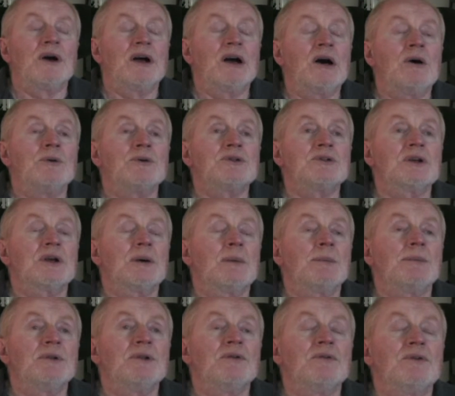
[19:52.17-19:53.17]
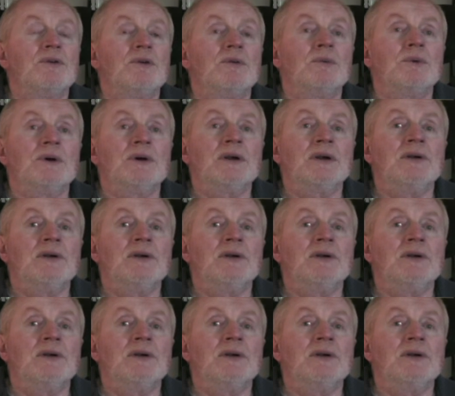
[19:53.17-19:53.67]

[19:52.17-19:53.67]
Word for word: I always look up in the phone book